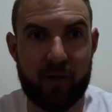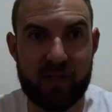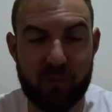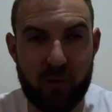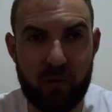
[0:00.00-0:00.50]

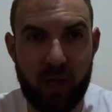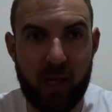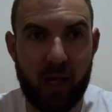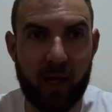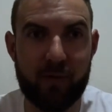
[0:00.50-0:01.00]
small,
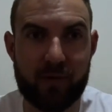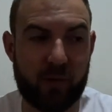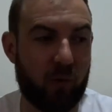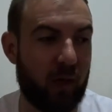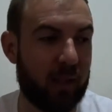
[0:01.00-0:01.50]
others are
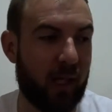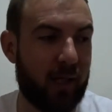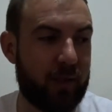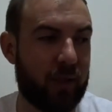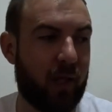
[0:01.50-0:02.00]
quite
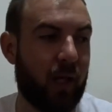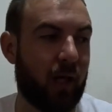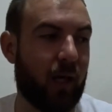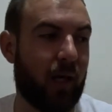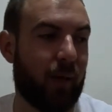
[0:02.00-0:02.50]
large,
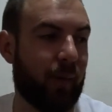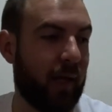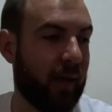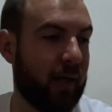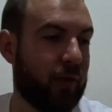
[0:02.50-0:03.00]

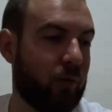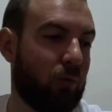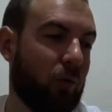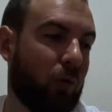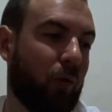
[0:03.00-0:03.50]
and they
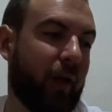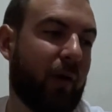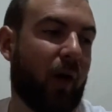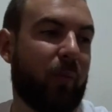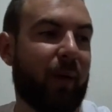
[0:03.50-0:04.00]
do all
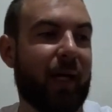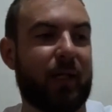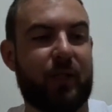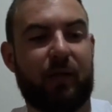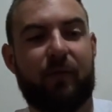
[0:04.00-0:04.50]
their own
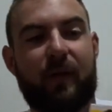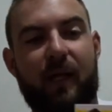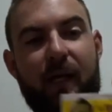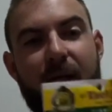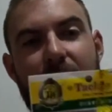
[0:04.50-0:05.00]
packaging for
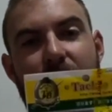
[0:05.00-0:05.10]
their